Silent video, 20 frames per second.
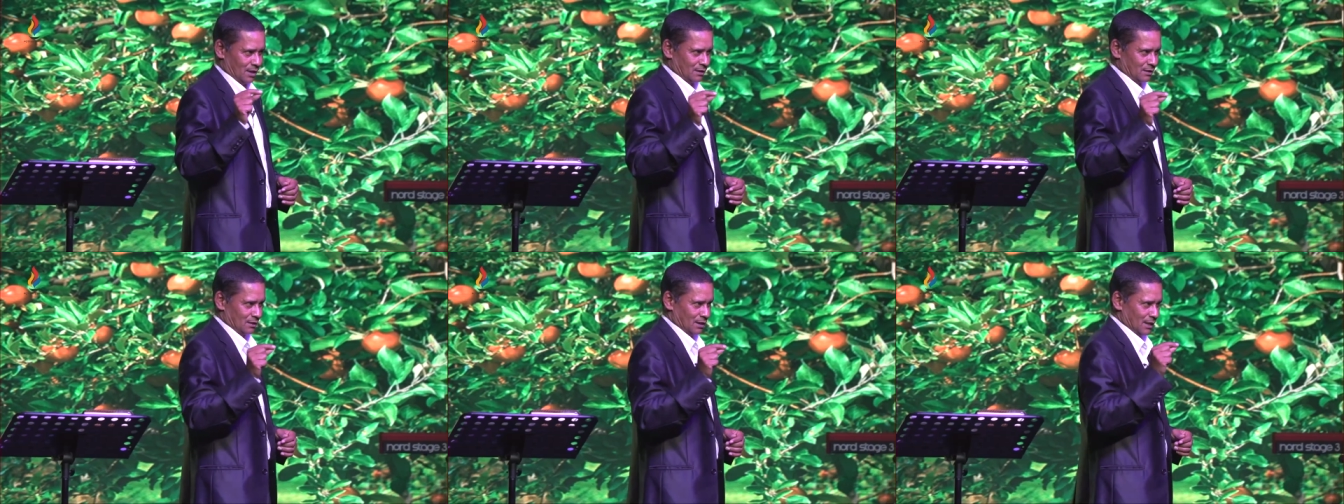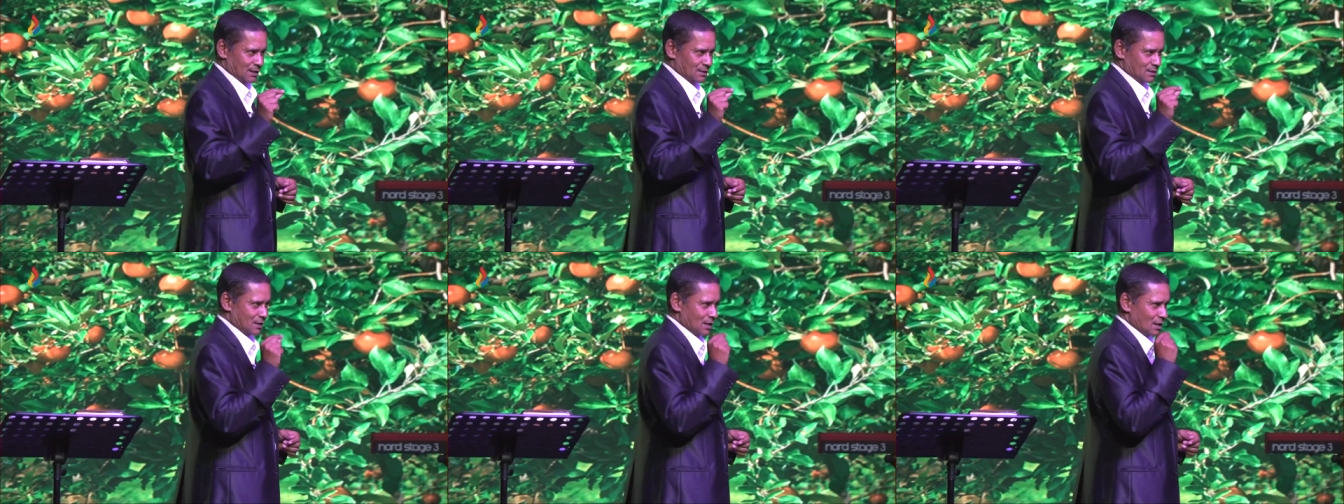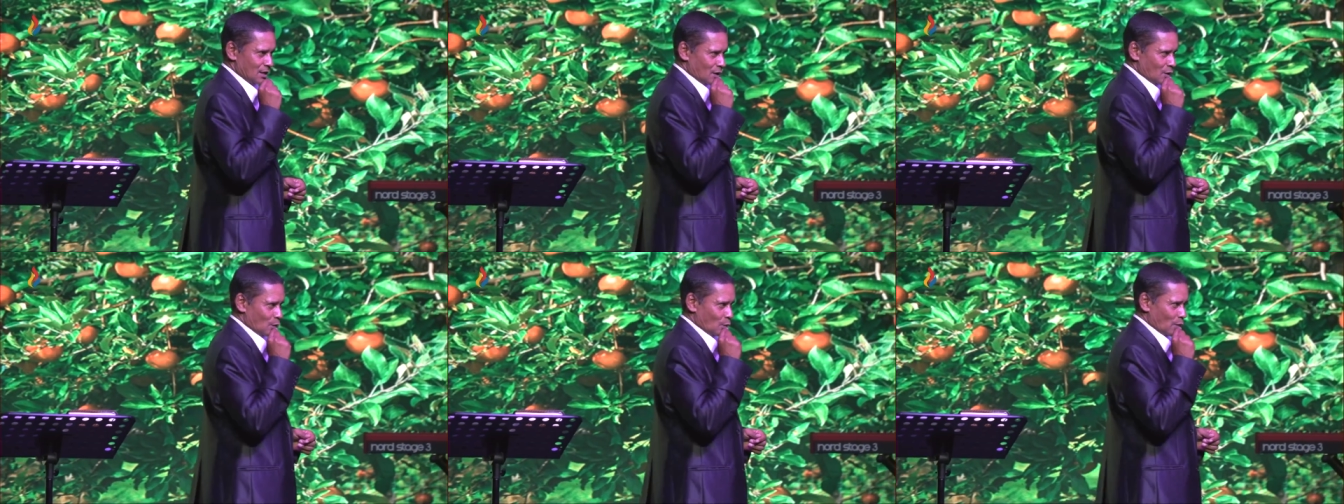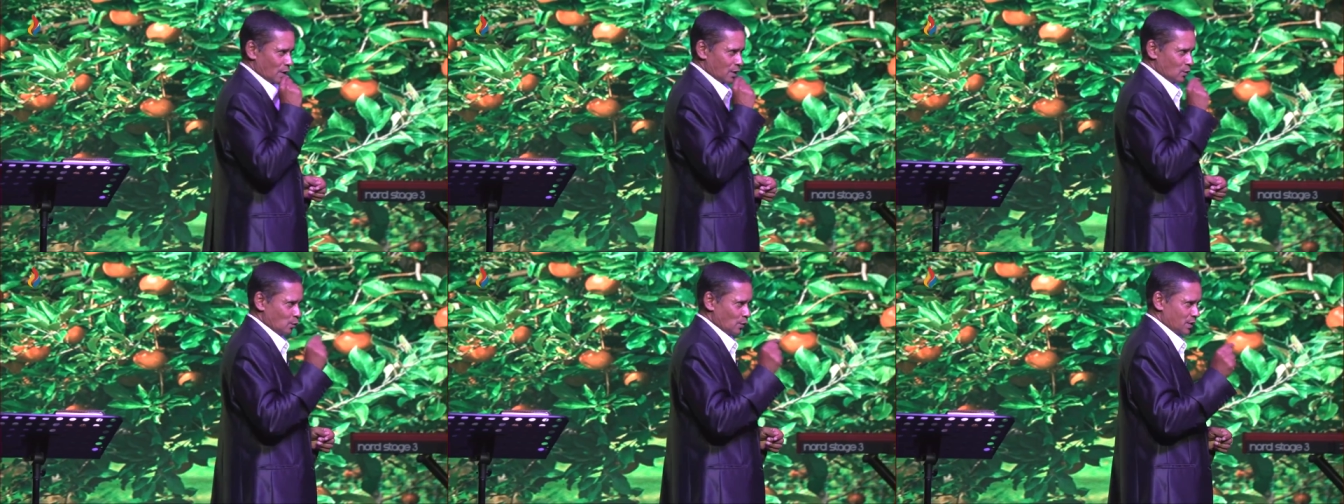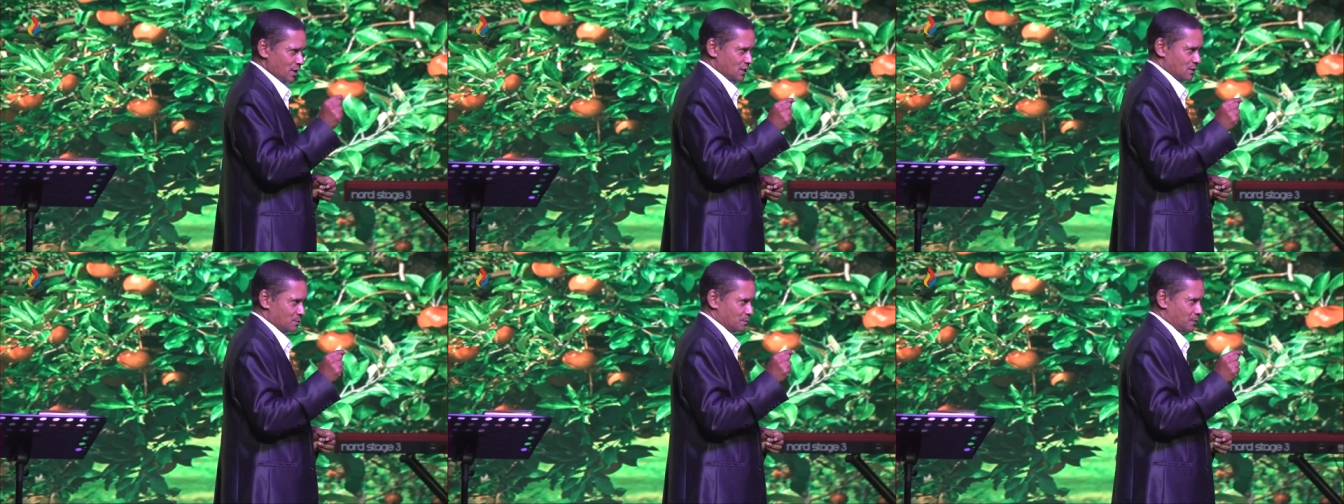And let's, when
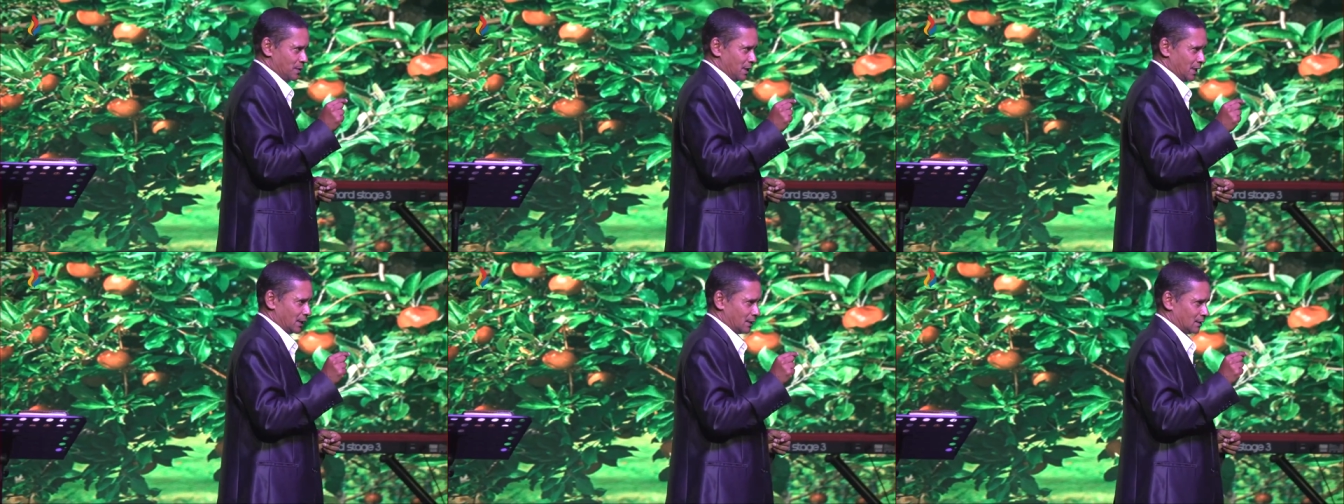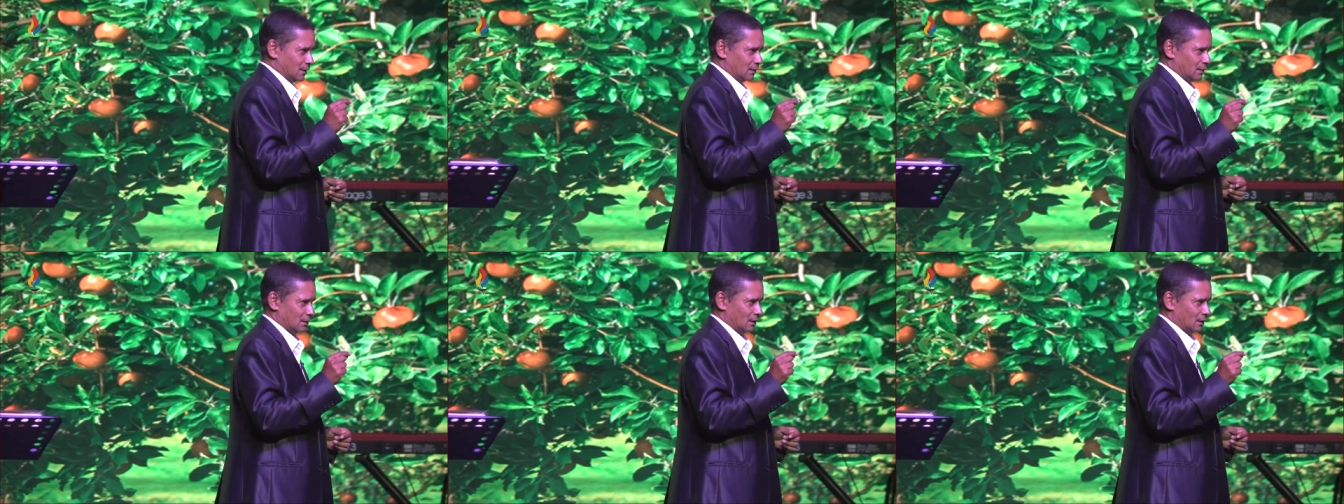we speak,